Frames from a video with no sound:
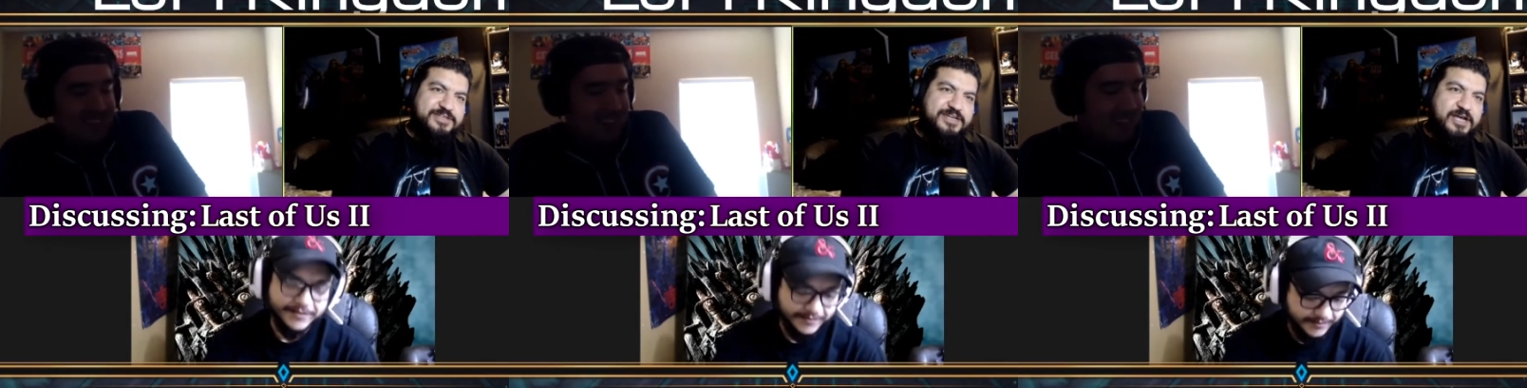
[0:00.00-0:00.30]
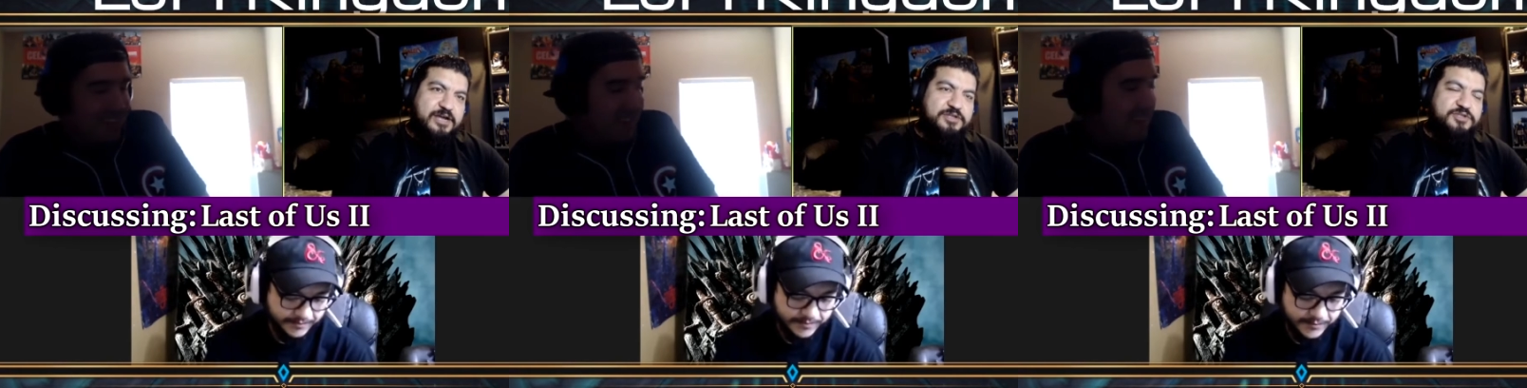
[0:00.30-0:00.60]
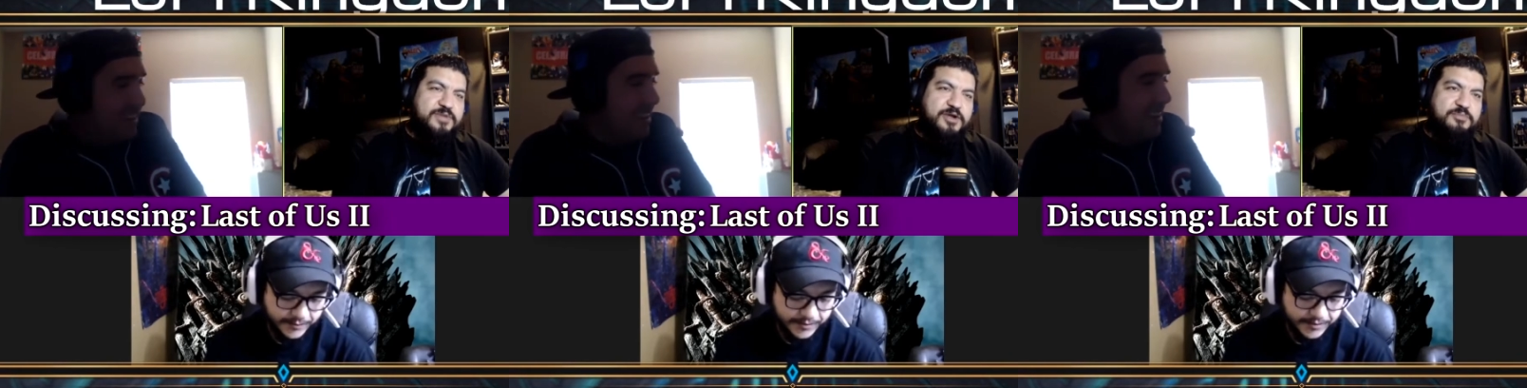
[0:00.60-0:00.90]
Speaker 1: Uh, I'm gonna
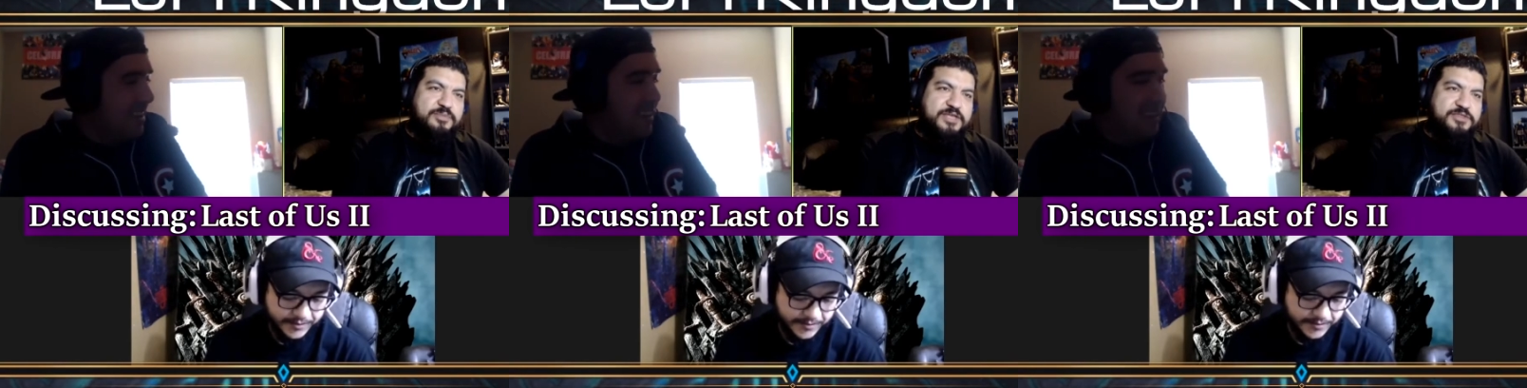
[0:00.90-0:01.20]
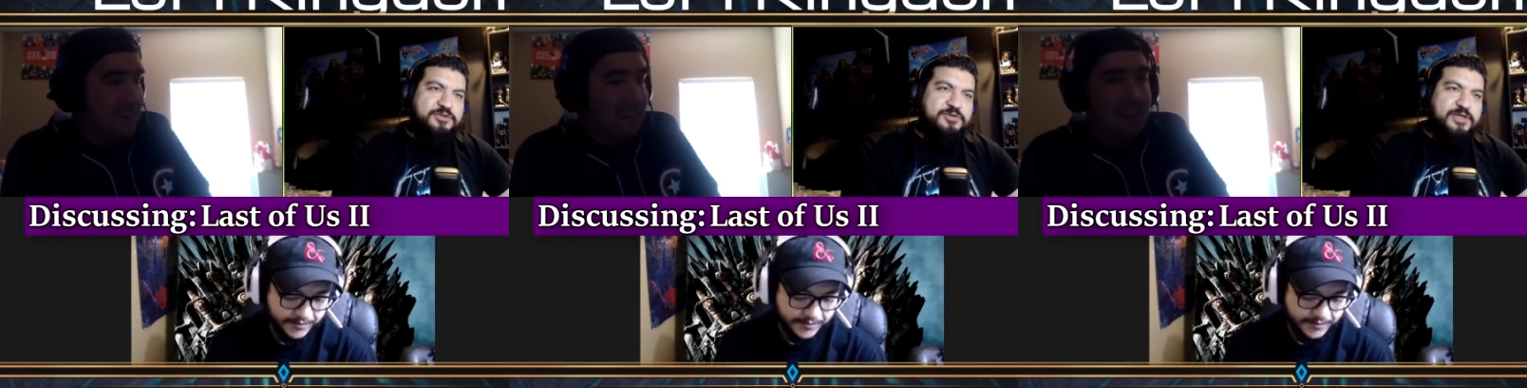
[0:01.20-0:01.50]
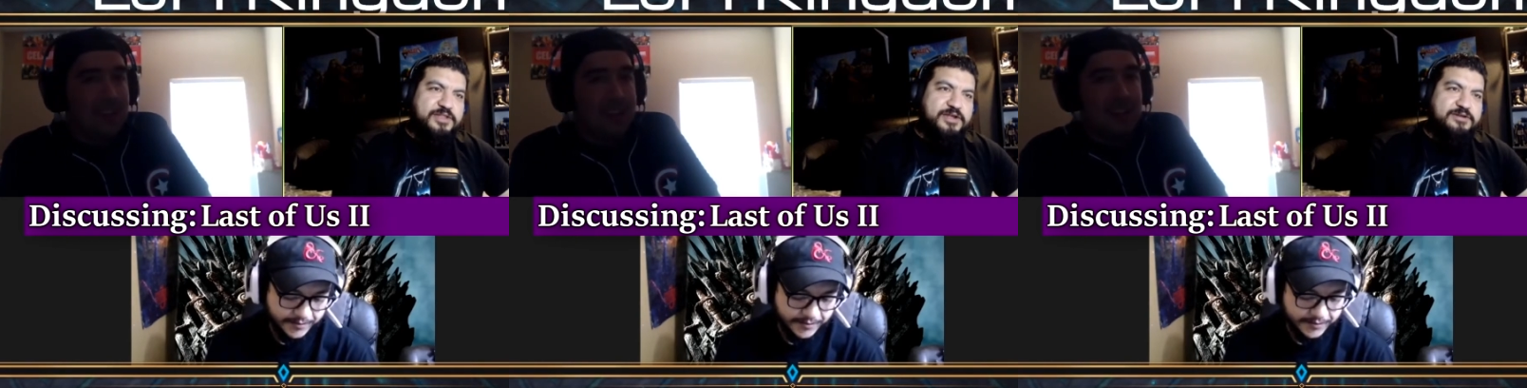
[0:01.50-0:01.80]
do my whole playthrough
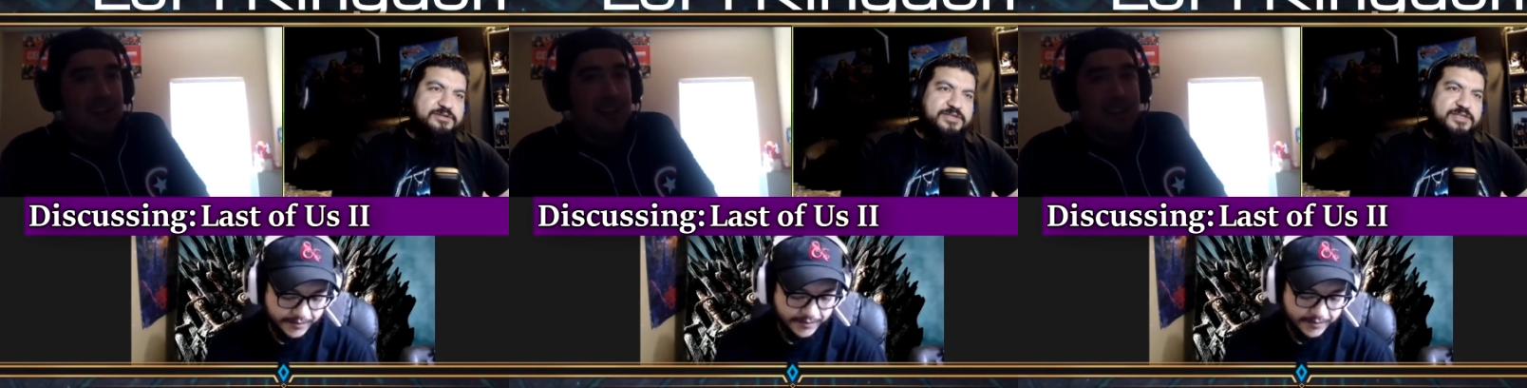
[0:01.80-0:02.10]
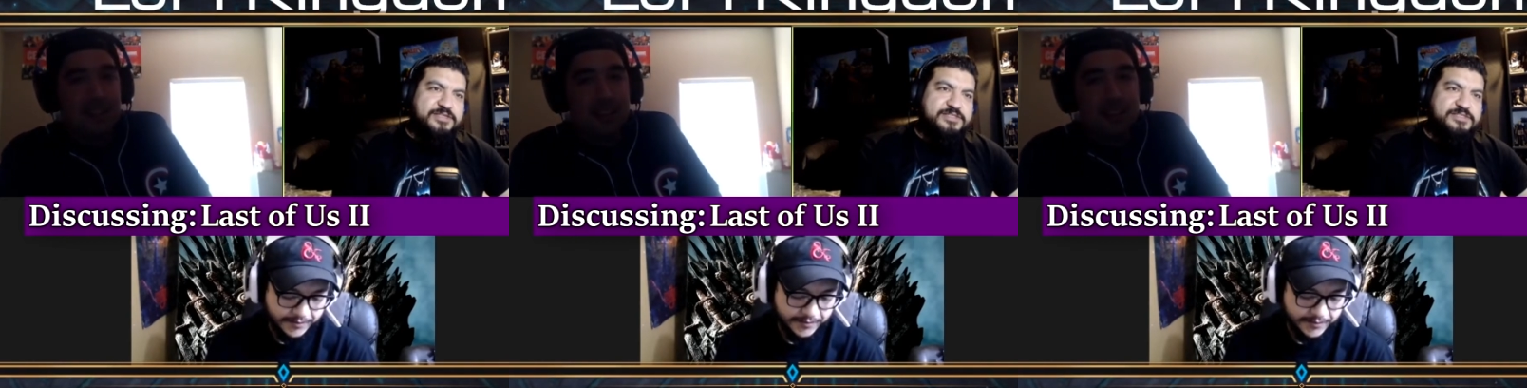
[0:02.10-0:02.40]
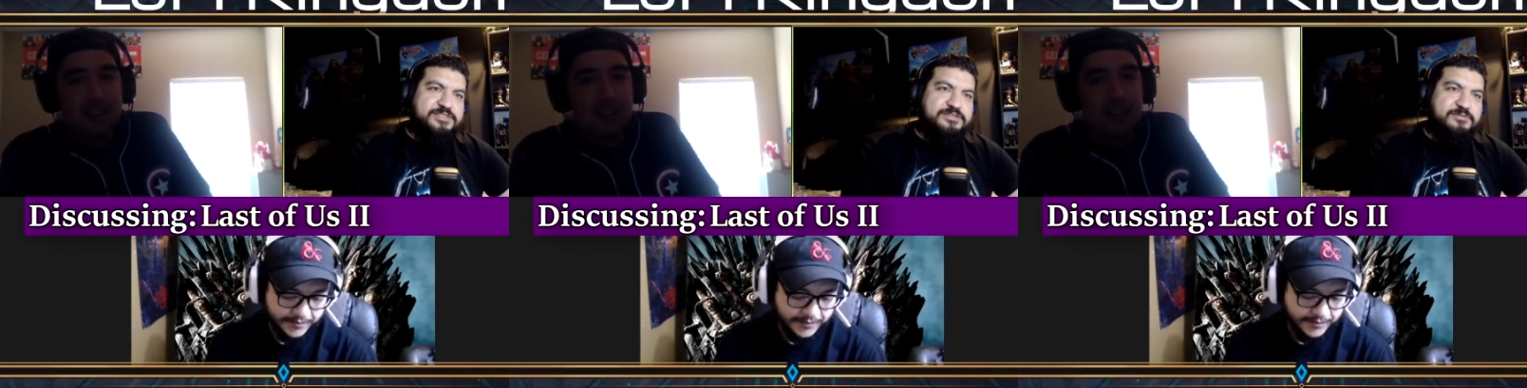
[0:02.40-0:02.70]
on there
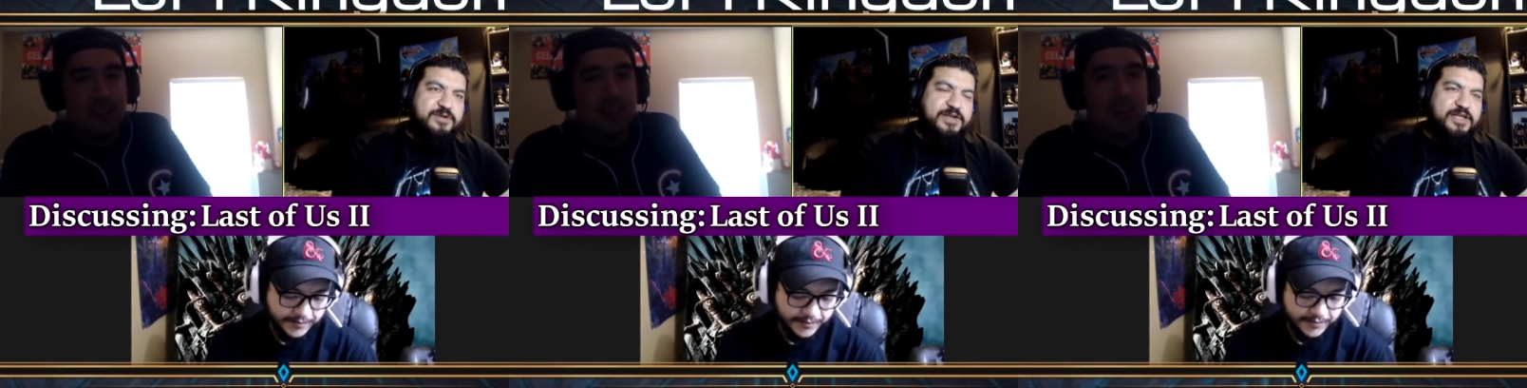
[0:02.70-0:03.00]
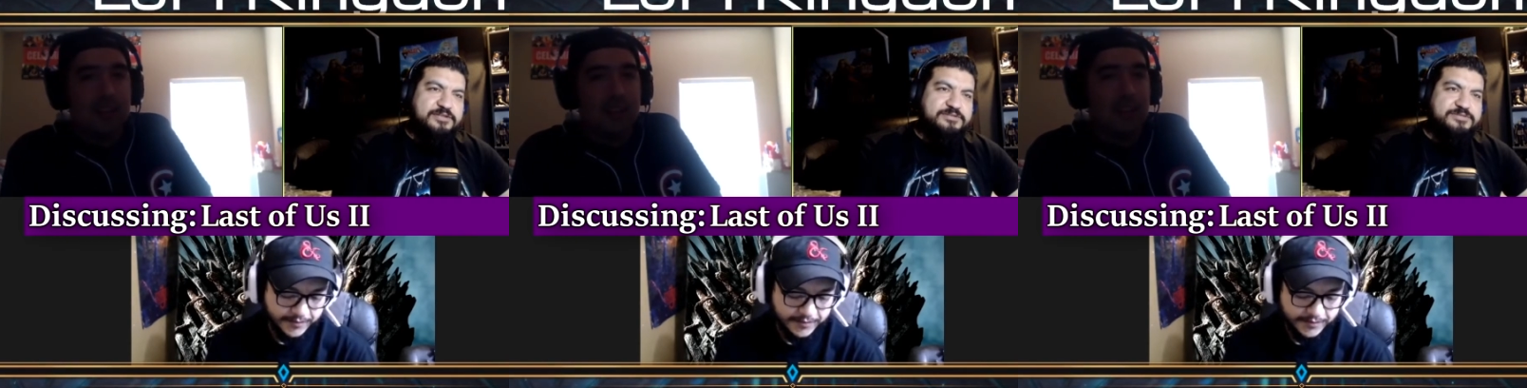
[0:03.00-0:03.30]
because why not?